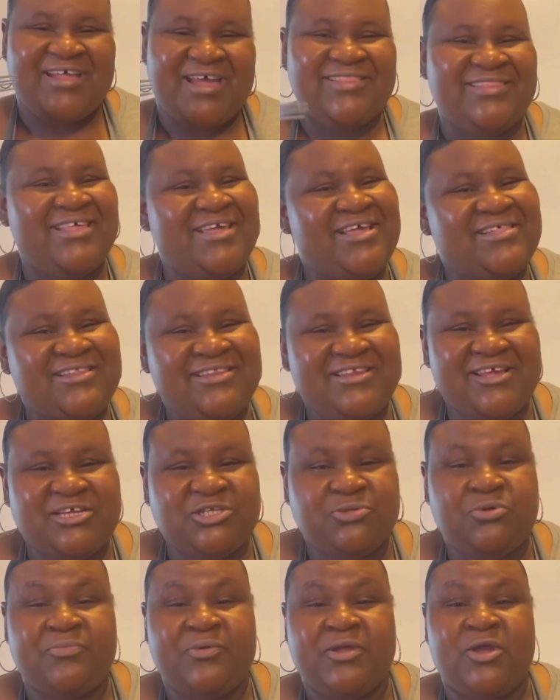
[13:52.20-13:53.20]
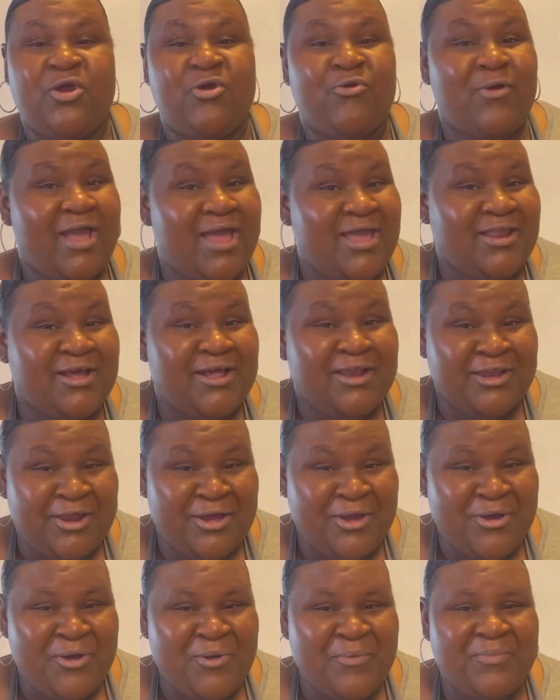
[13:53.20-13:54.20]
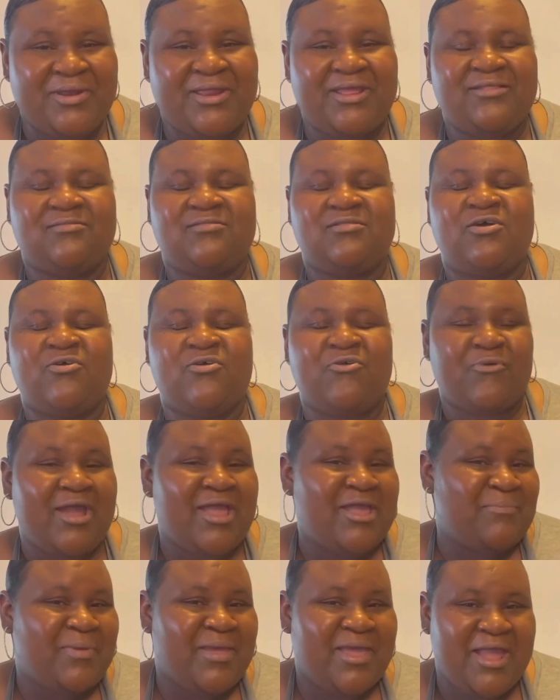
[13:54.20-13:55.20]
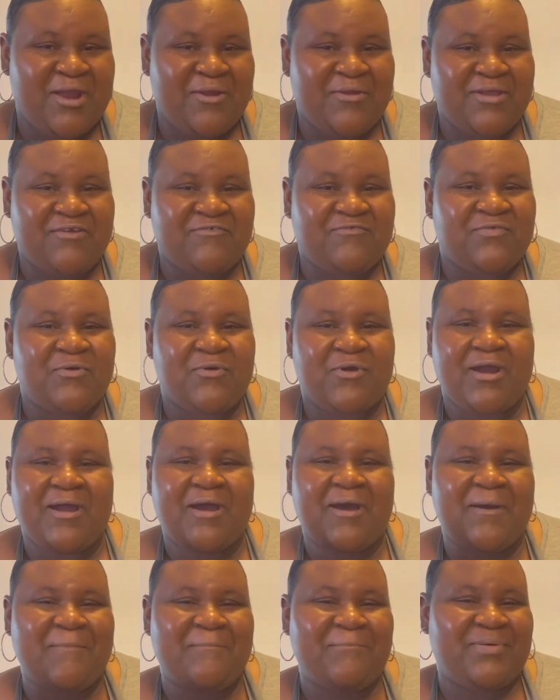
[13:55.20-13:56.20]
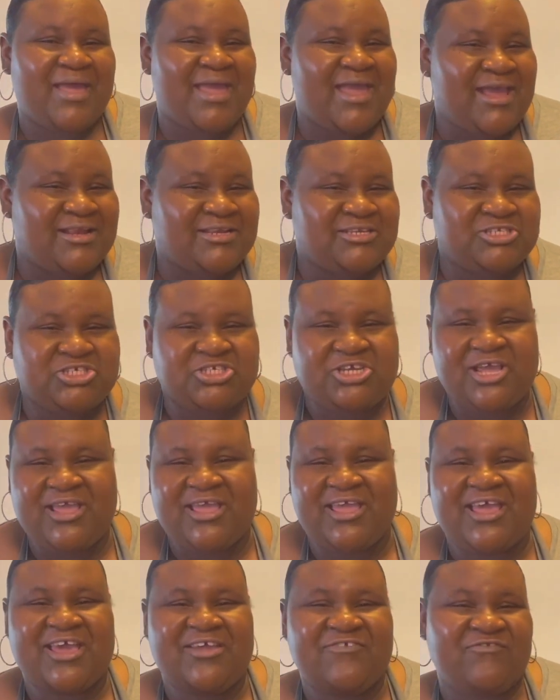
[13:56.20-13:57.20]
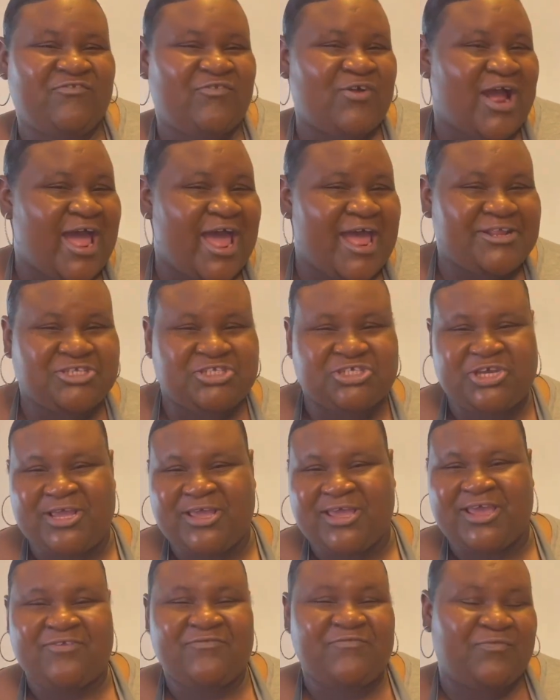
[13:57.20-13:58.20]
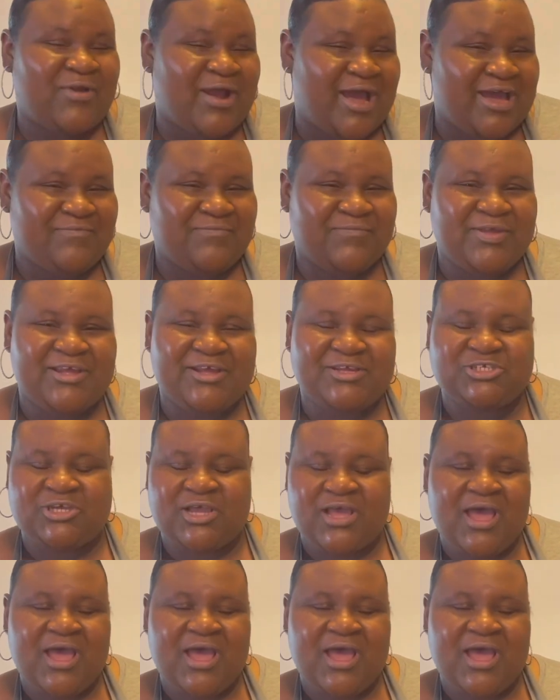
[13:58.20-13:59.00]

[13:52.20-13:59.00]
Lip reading: This dish would be great alone, but it's a great pairing for a baked chicken, fried fish.